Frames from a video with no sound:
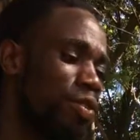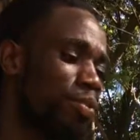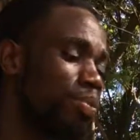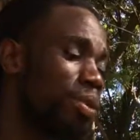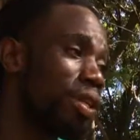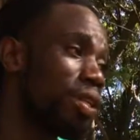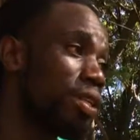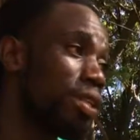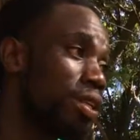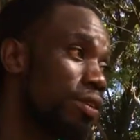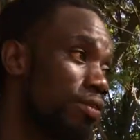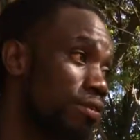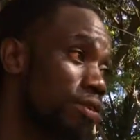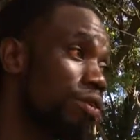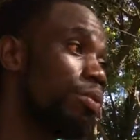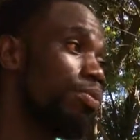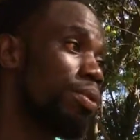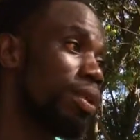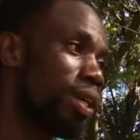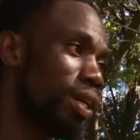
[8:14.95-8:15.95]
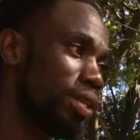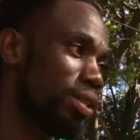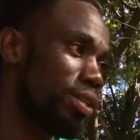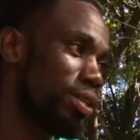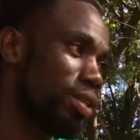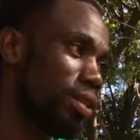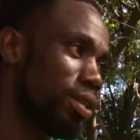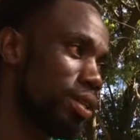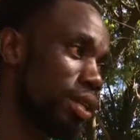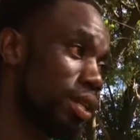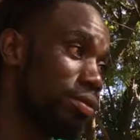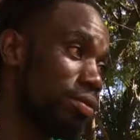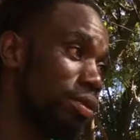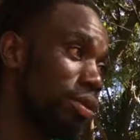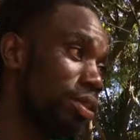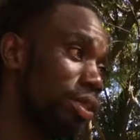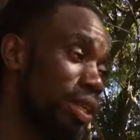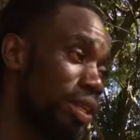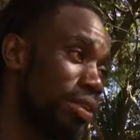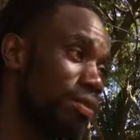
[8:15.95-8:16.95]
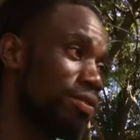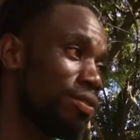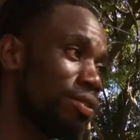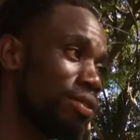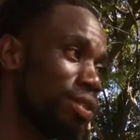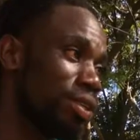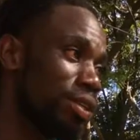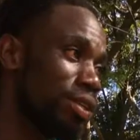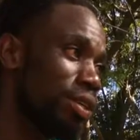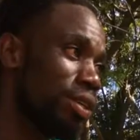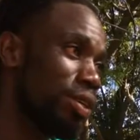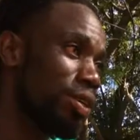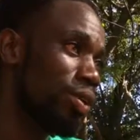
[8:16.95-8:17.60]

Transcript: you paid the full price, 140,